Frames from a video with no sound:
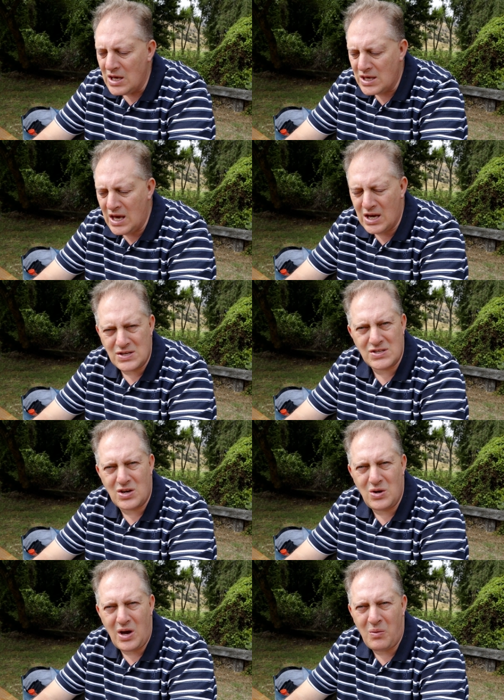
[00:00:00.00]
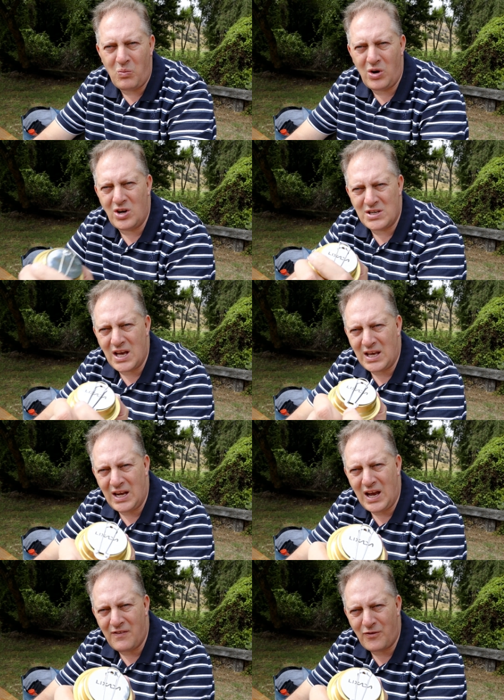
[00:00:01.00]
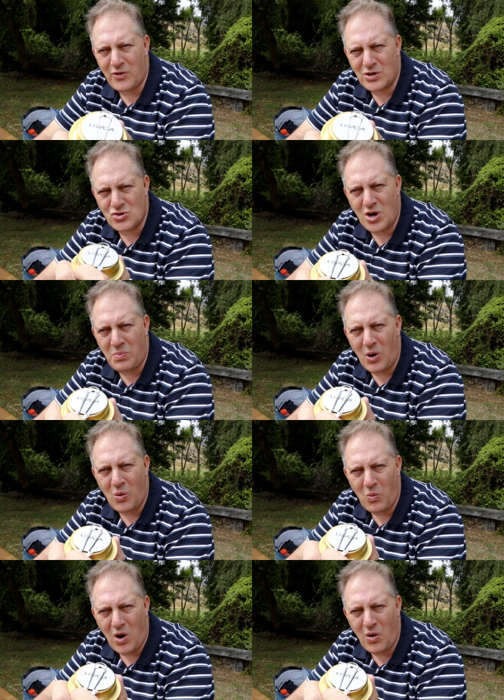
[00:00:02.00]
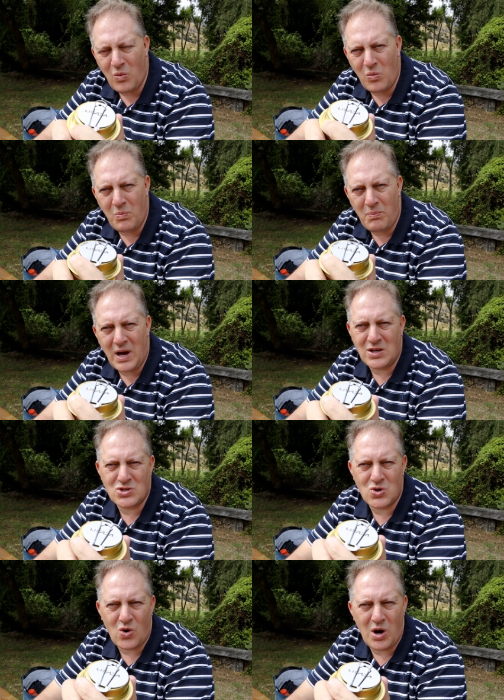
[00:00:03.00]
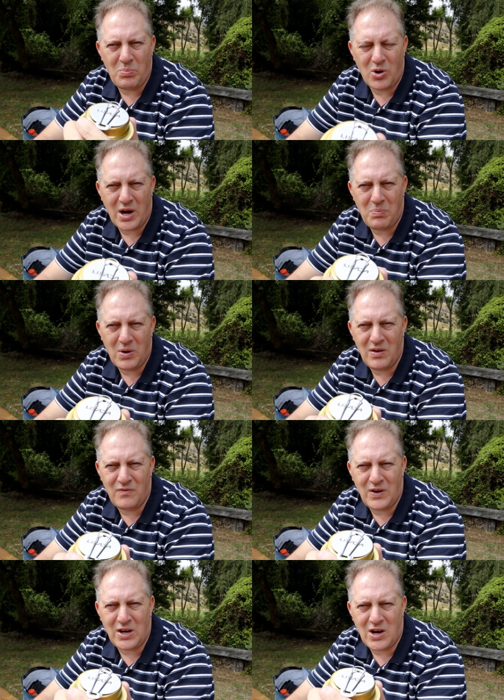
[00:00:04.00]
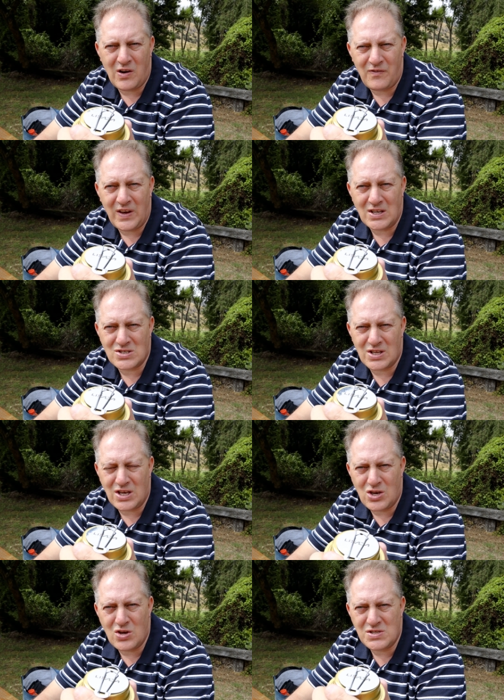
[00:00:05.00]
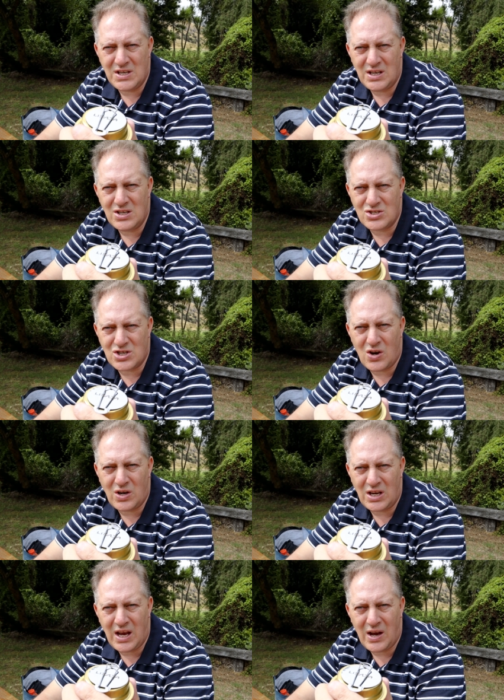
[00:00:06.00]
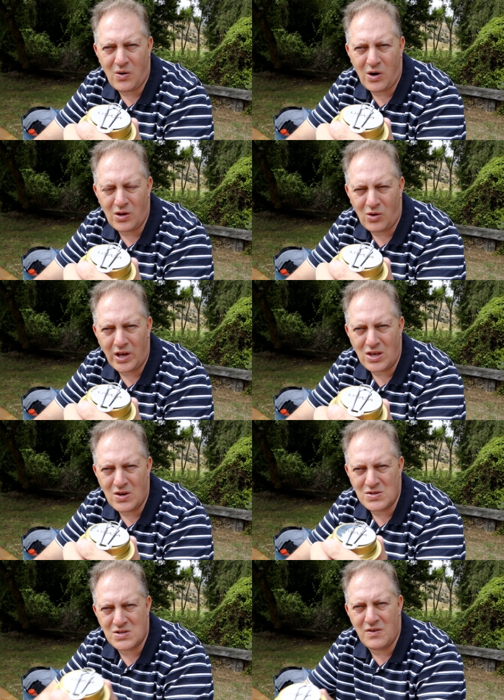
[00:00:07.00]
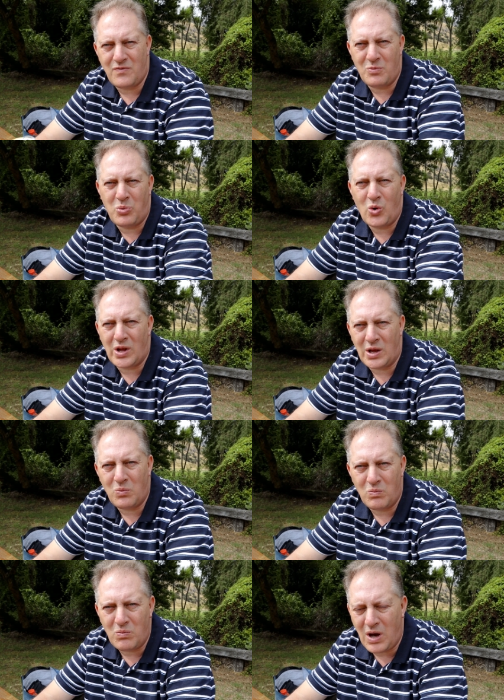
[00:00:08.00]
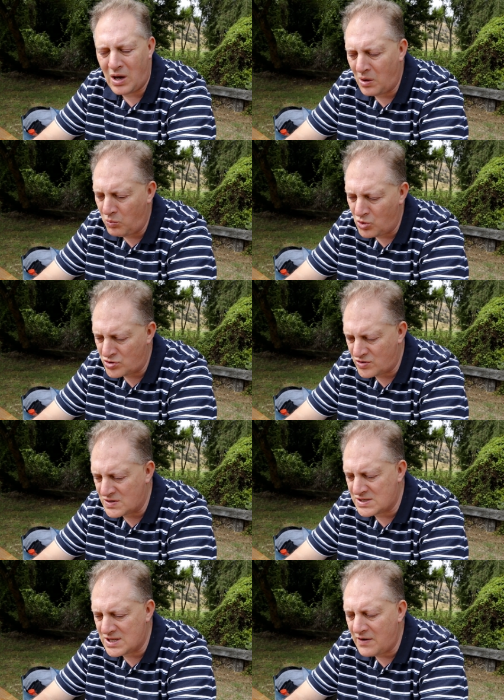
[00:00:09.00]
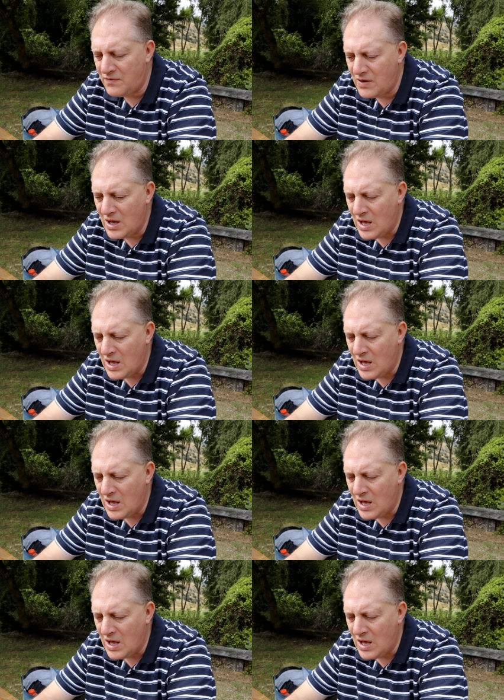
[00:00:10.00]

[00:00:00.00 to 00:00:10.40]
Yeah, so when I take it out for a trip, I'll make sure I put up a video of actually using it, showing you how I like use it for boiling water and stuff.